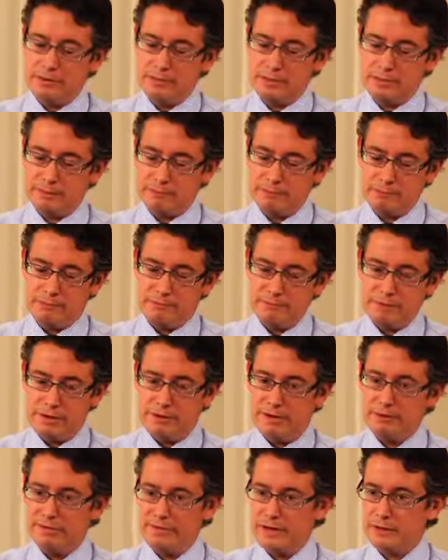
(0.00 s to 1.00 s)
are some
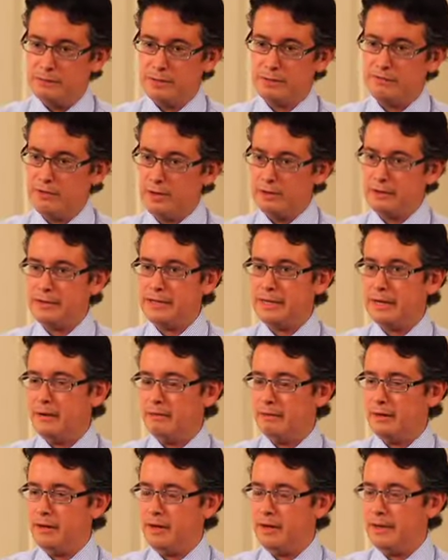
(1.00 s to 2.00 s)
very famous funds out
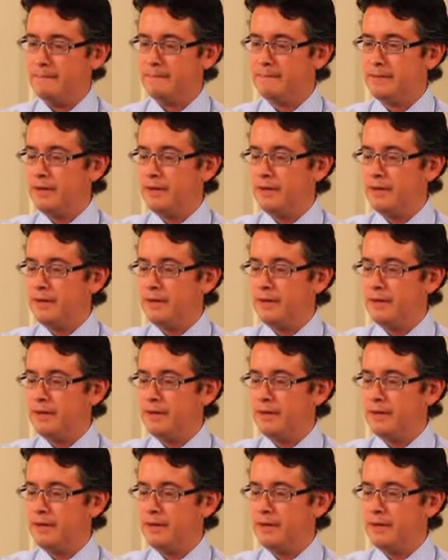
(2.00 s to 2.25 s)
there